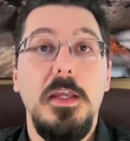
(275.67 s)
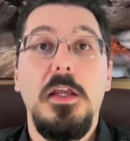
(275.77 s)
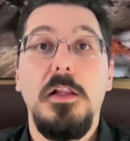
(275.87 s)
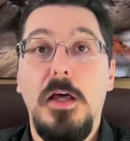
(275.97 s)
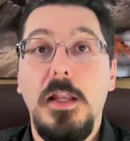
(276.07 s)

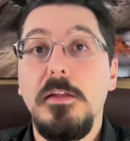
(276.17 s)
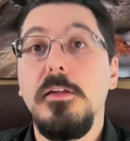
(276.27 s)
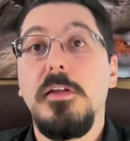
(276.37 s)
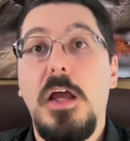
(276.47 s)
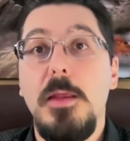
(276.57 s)
A lot of the
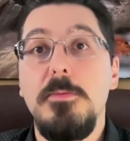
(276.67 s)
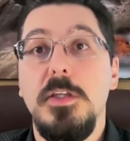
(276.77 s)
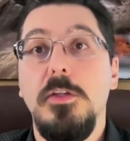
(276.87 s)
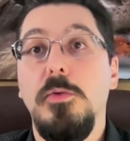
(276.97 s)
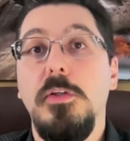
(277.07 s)
times
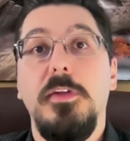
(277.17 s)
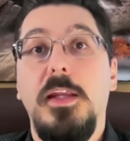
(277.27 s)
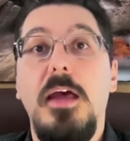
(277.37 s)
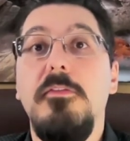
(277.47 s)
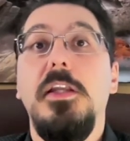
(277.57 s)
they don't even
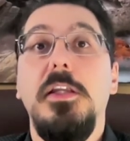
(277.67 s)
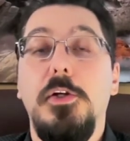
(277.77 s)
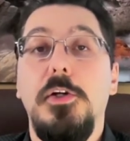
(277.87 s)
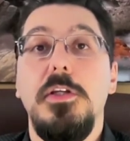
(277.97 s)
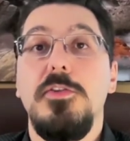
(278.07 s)
have any
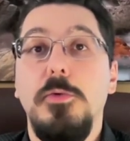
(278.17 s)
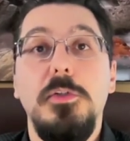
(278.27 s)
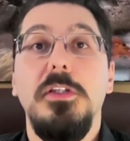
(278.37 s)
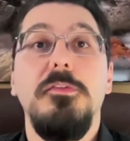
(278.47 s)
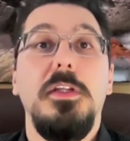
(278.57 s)
earnings or
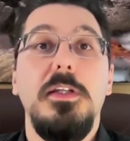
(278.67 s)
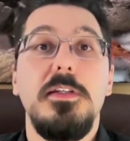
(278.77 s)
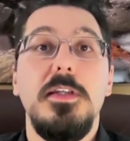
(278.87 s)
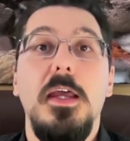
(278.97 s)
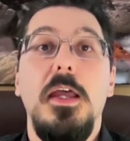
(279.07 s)

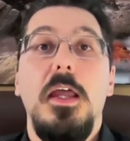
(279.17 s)
dividends.